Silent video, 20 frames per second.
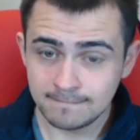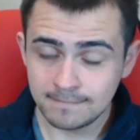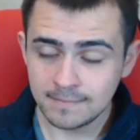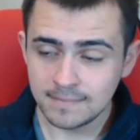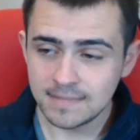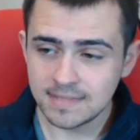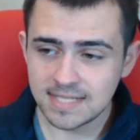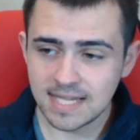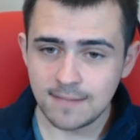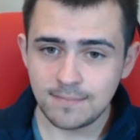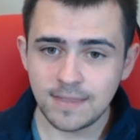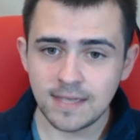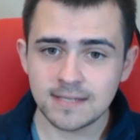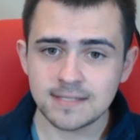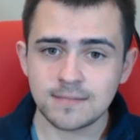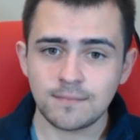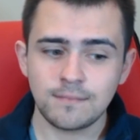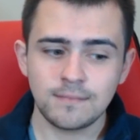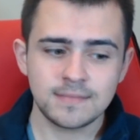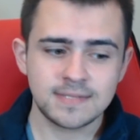Same
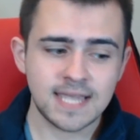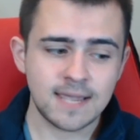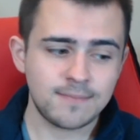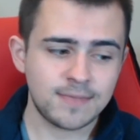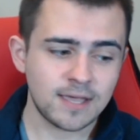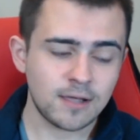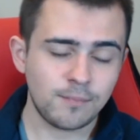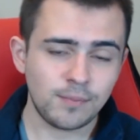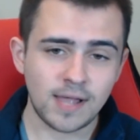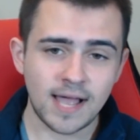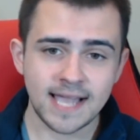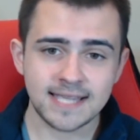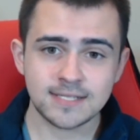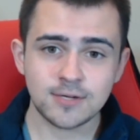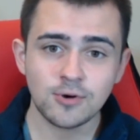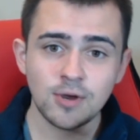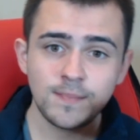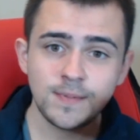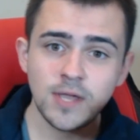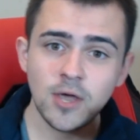thing applies to
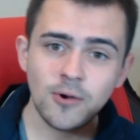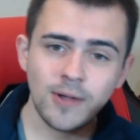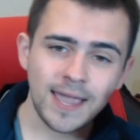crypto.